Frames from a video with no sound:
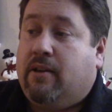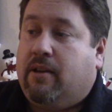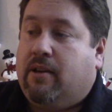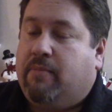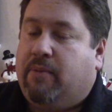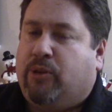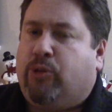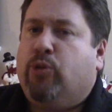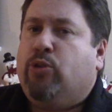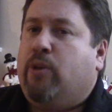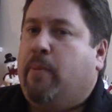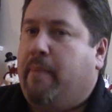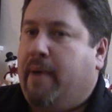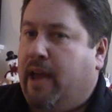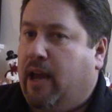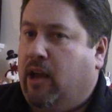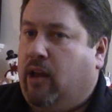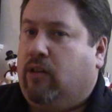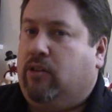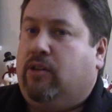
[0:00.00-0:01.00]
But through the
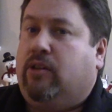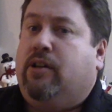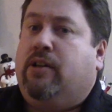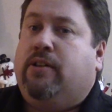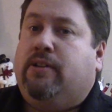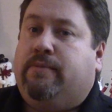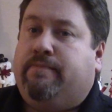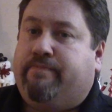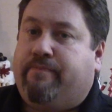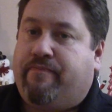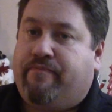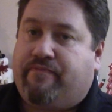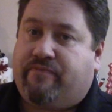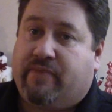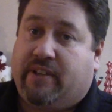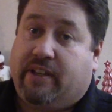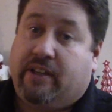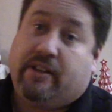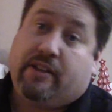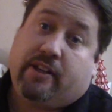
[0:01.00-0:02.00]
mail,
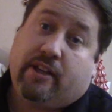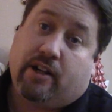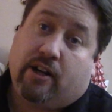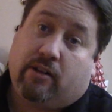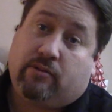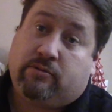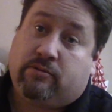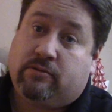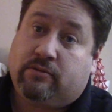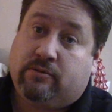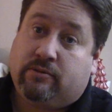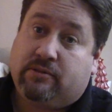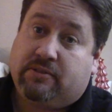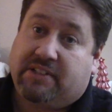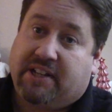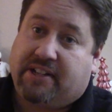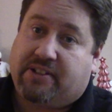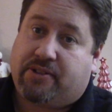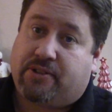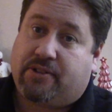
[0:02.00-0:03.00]

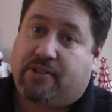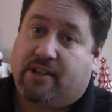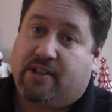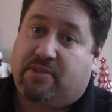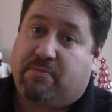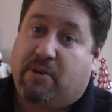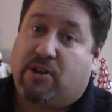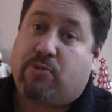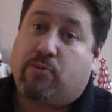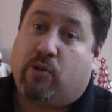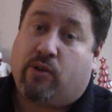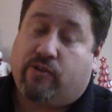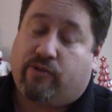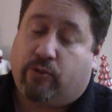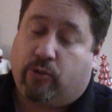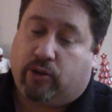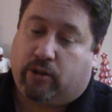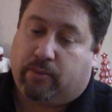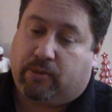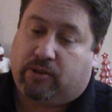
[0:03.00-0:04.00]
it's much more
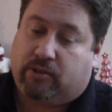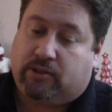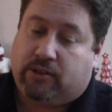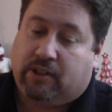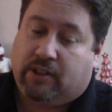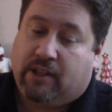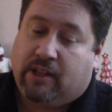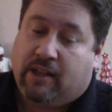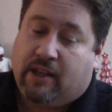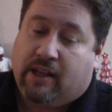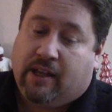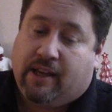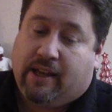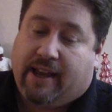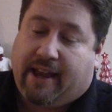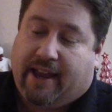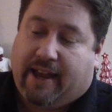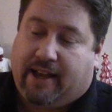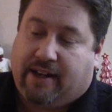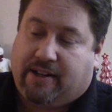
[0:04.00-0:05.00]
affordable.
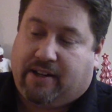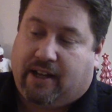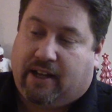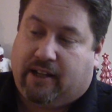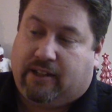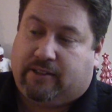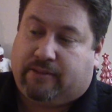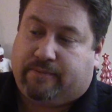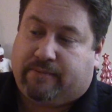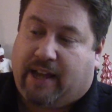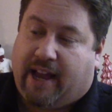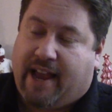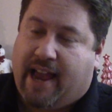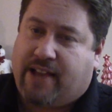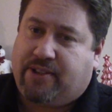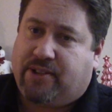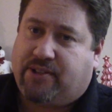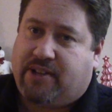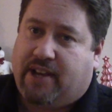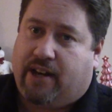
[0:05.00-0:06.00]
And I
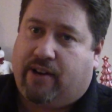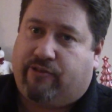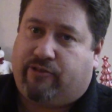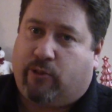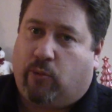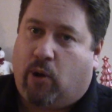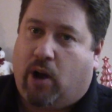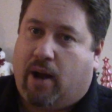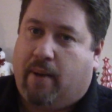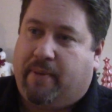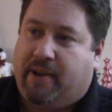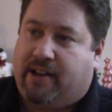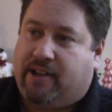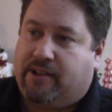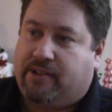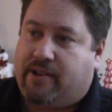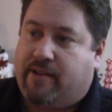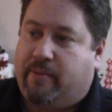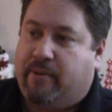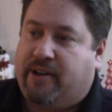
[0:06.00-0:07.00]
hesitated for a while
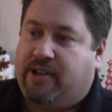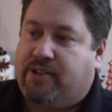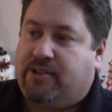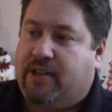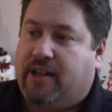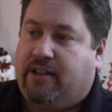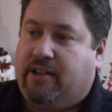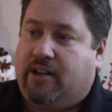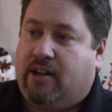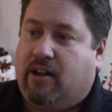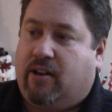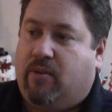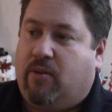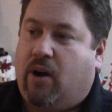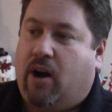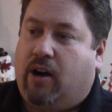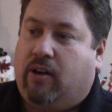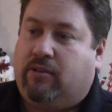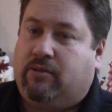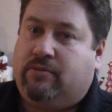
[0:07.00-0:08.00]
because everybody said,
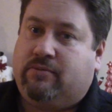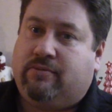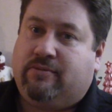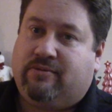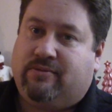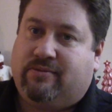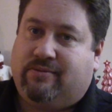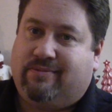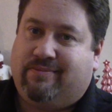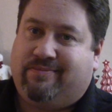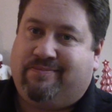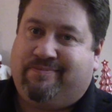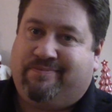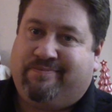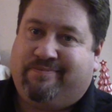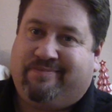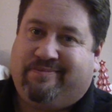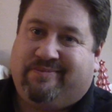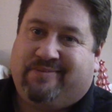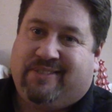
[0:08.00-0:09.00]
well,
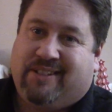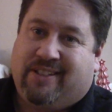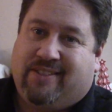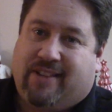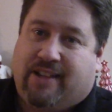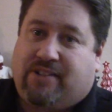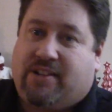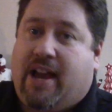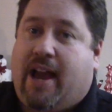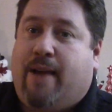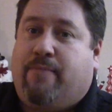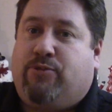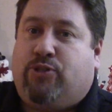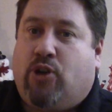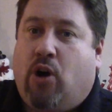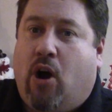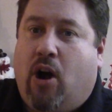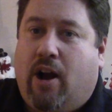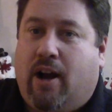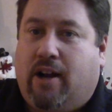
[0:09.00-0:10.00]
the time's
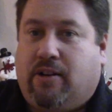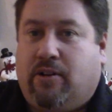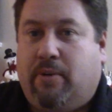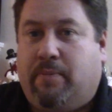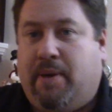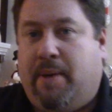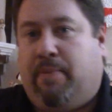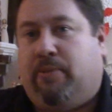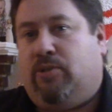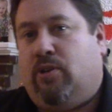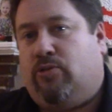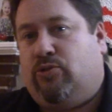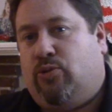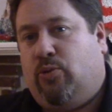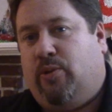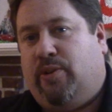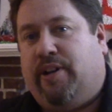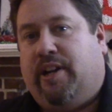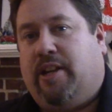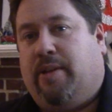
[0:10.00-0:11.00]
gone. People don't
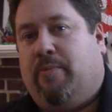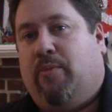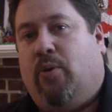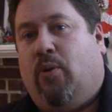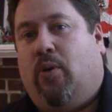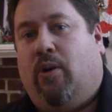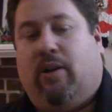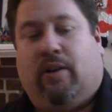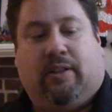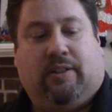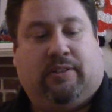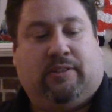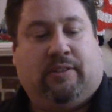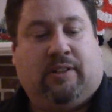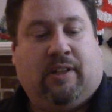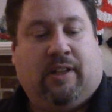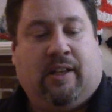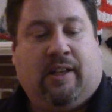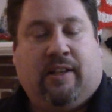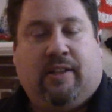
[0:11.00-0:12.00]
do it anymore. And
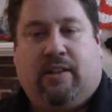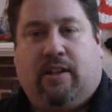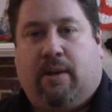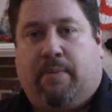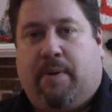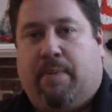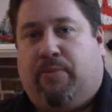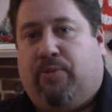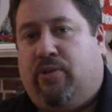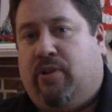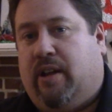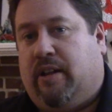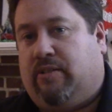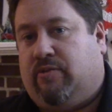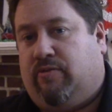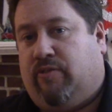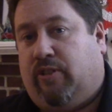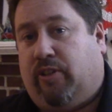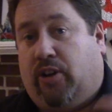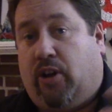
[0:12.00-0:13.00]
people who
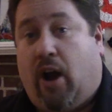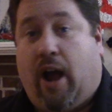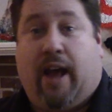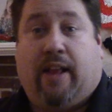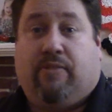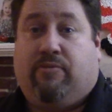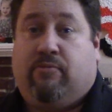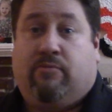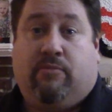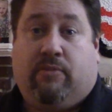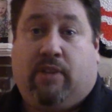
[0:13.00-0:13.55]
had really gotten